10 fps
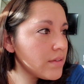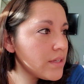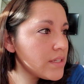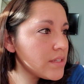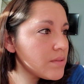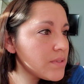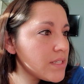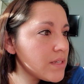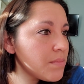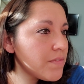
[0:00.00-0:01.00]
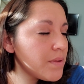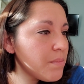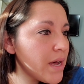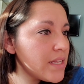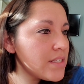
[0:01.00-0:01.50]
This is what some of the
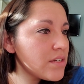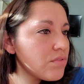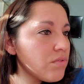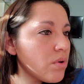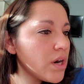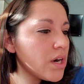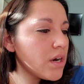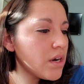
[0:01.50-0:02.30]
buttons are for.